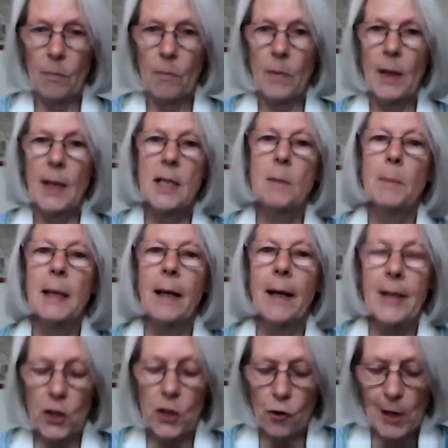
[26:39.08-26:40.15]
It's a bit like
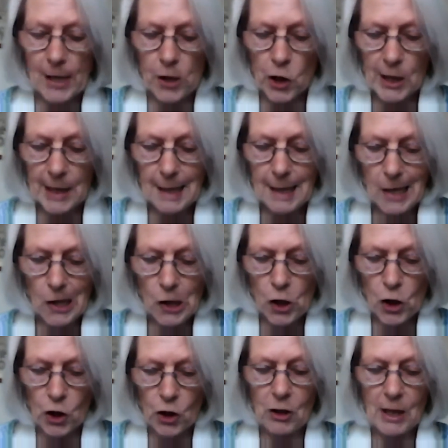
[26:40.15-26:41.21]
scratching an itch.
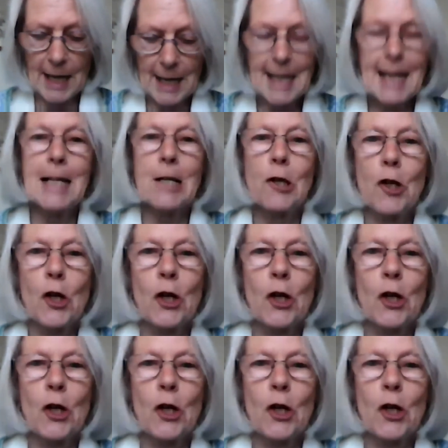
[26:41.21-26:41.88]
Not an itch.